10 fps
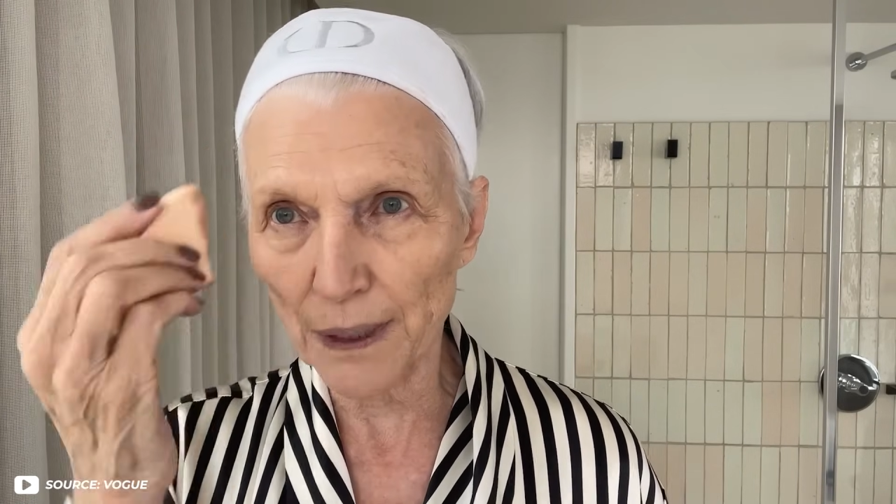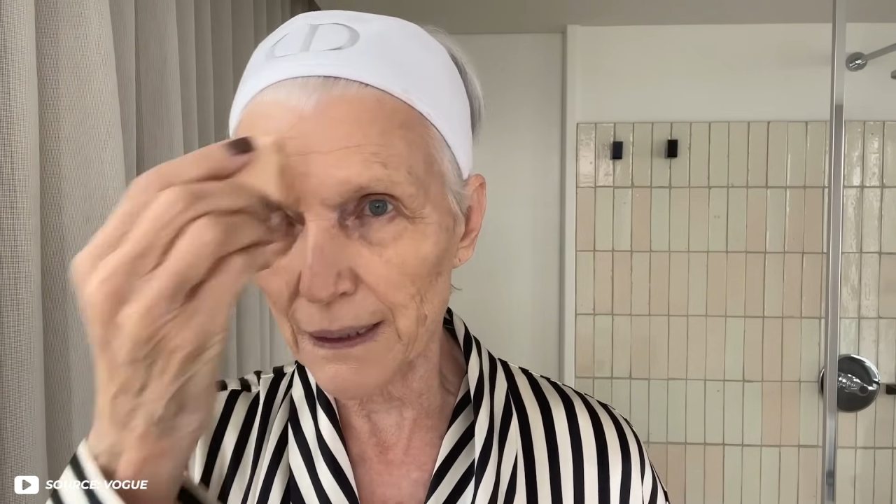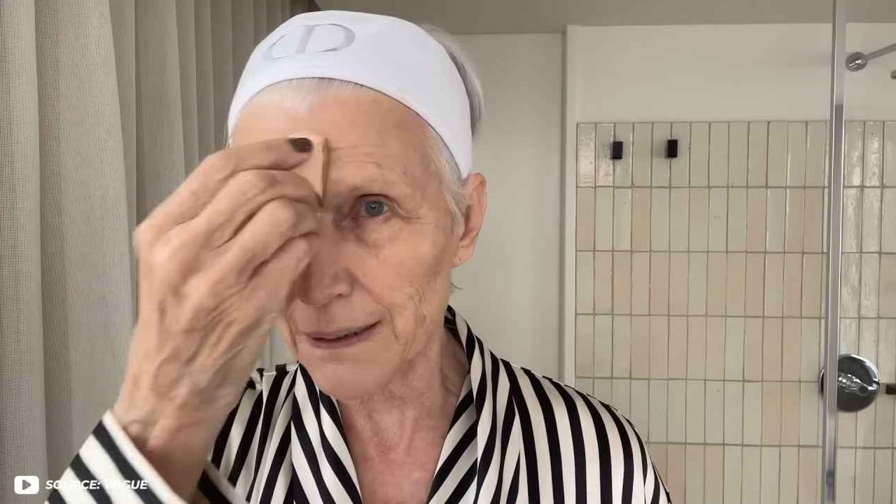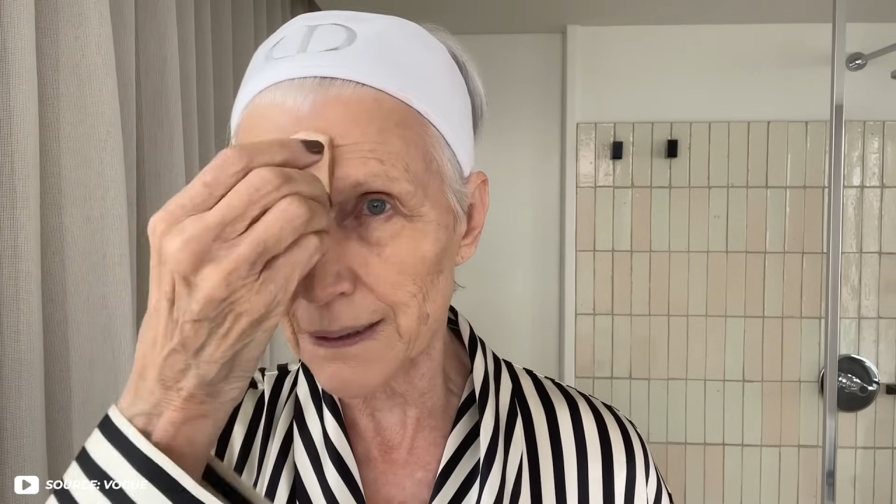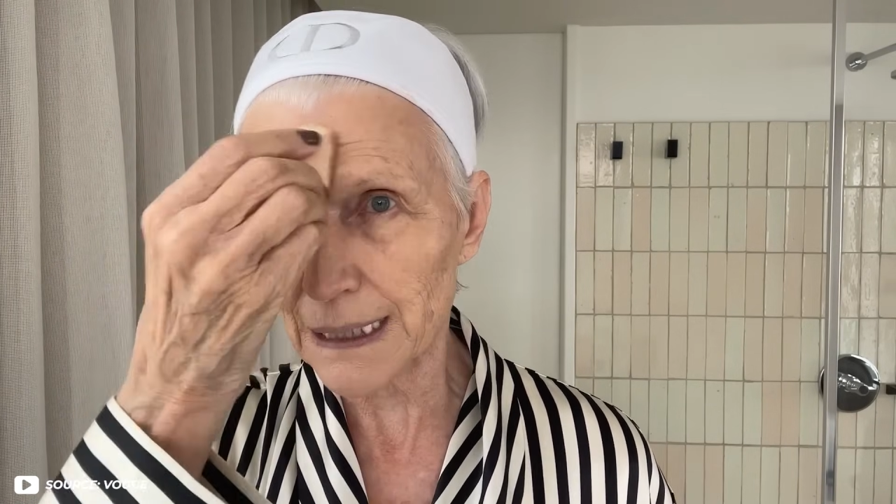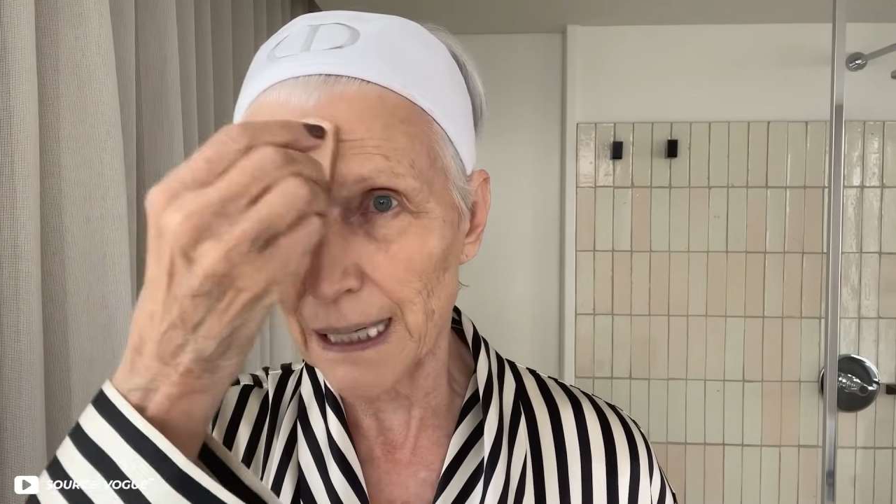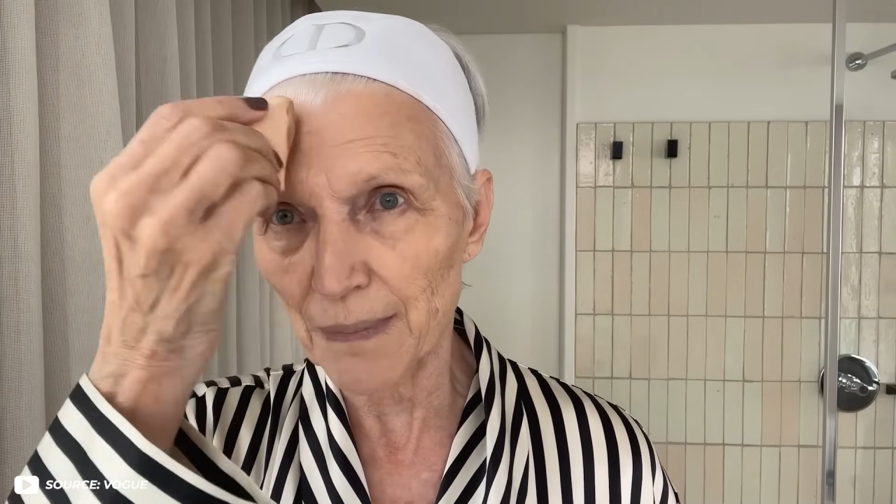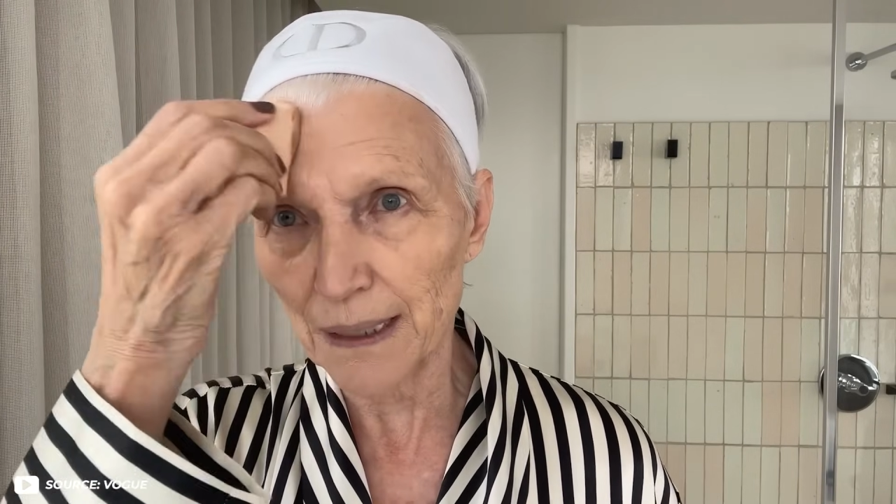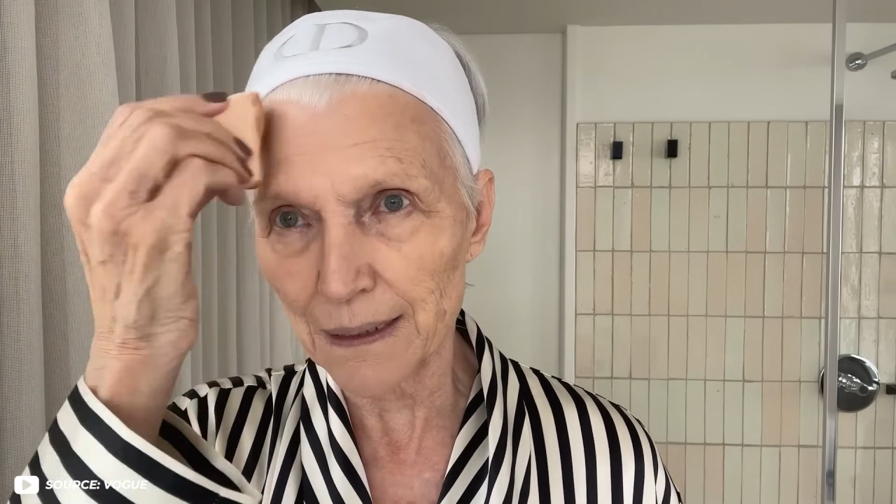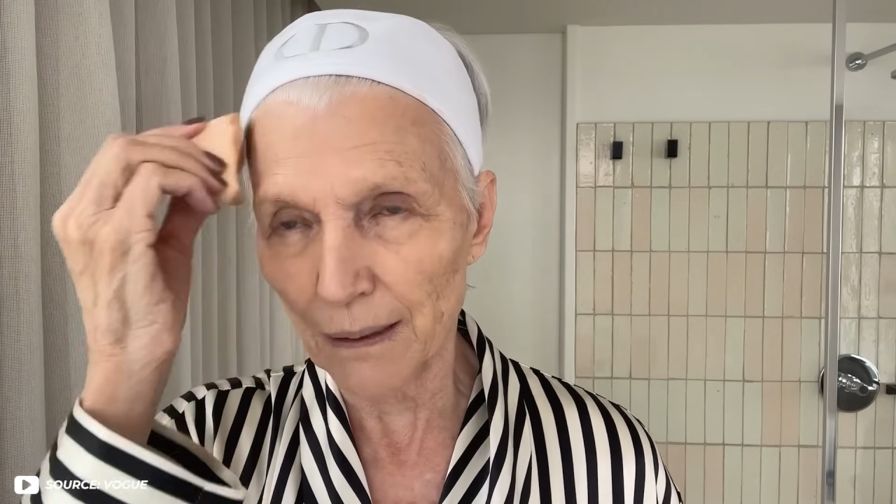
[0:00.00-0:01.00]
finish
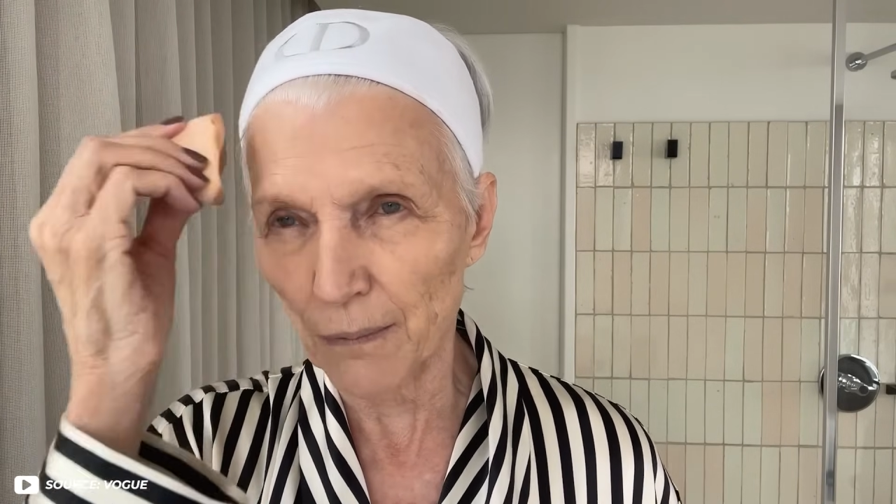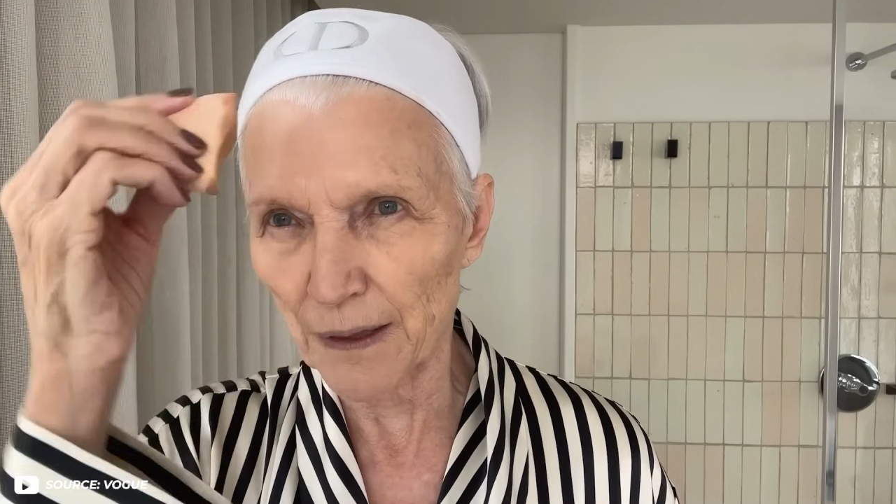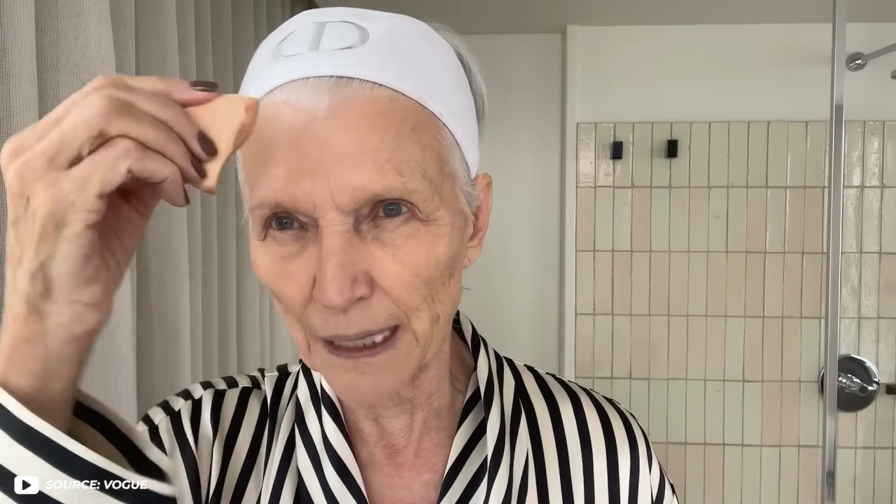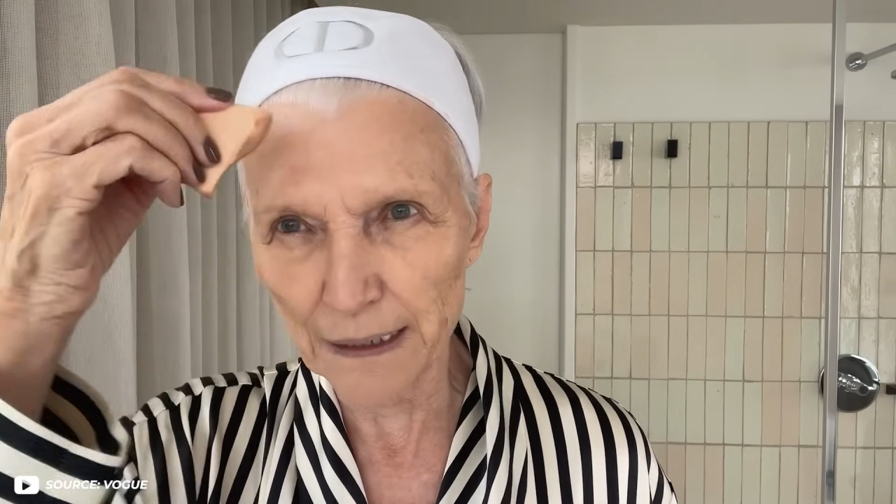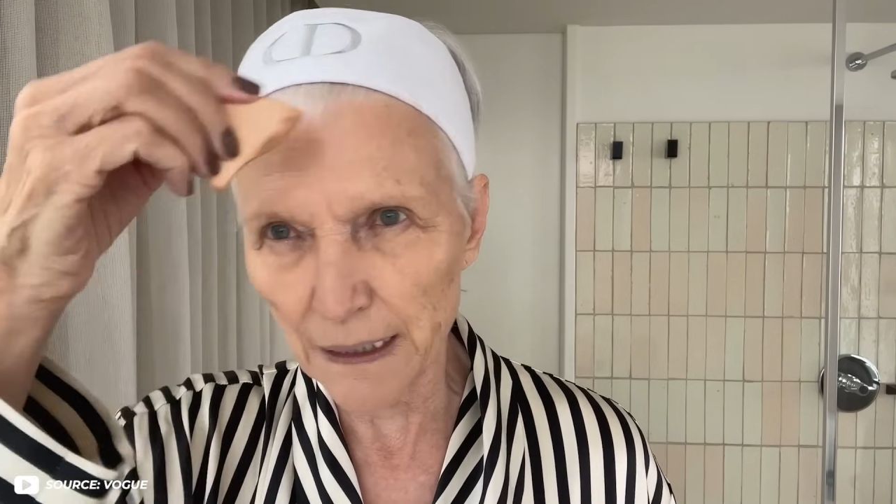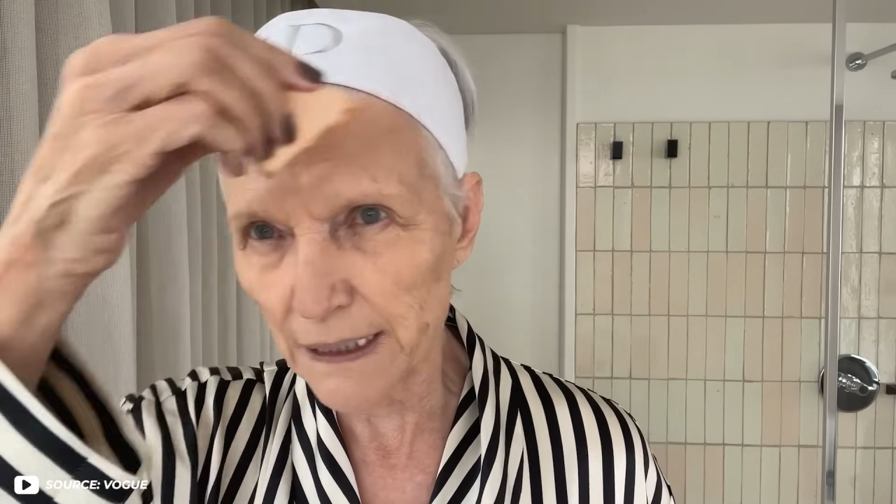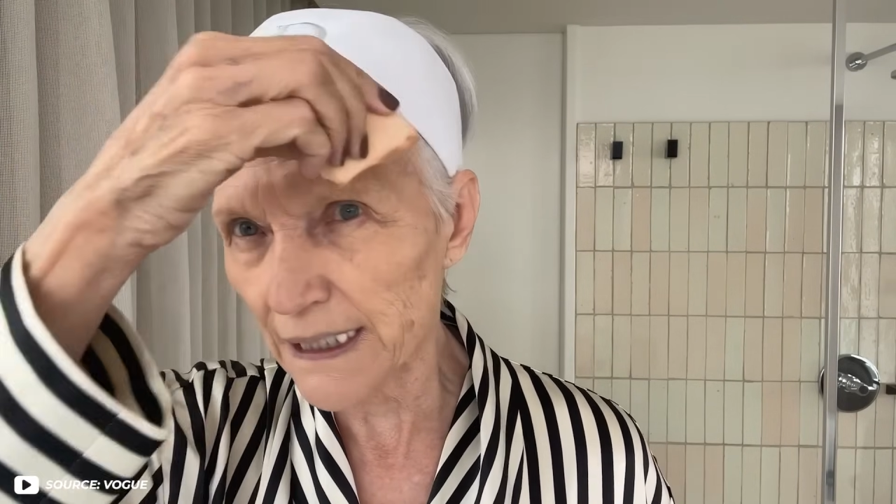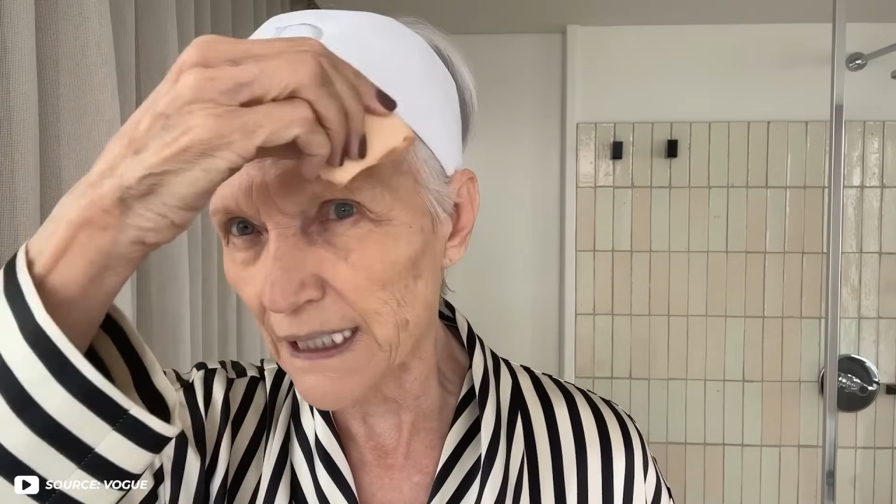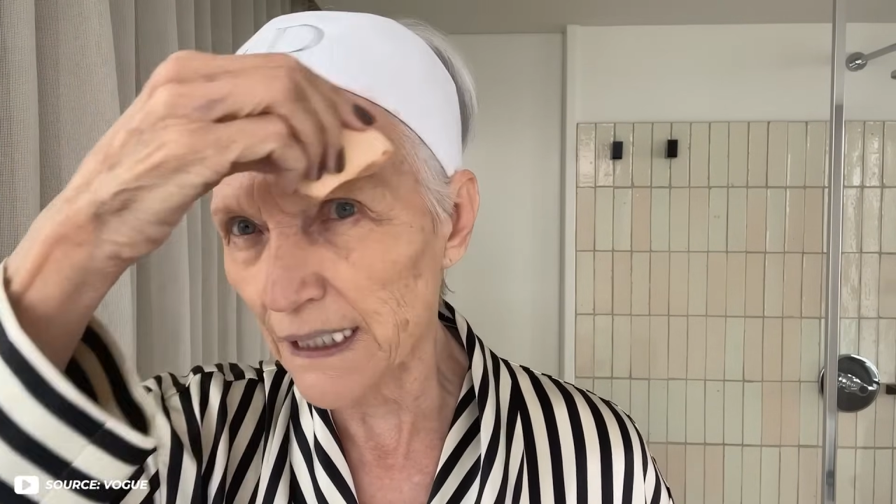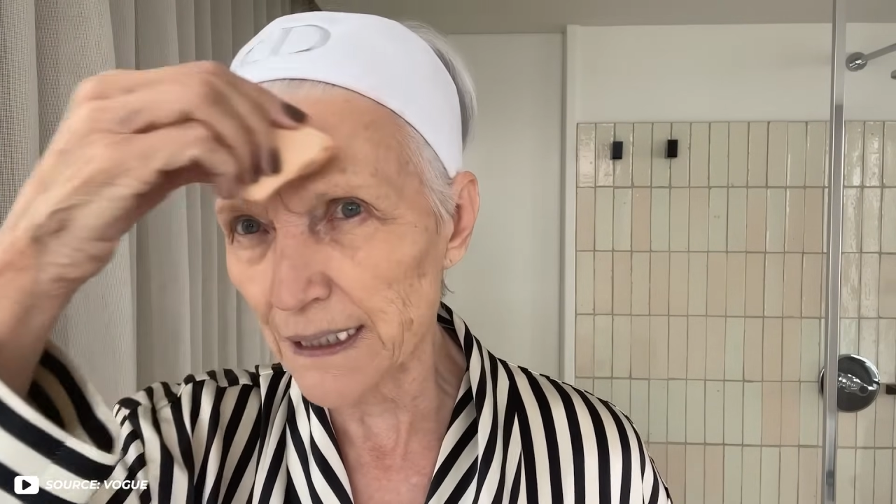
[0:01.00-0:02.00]
while avoiding that cakey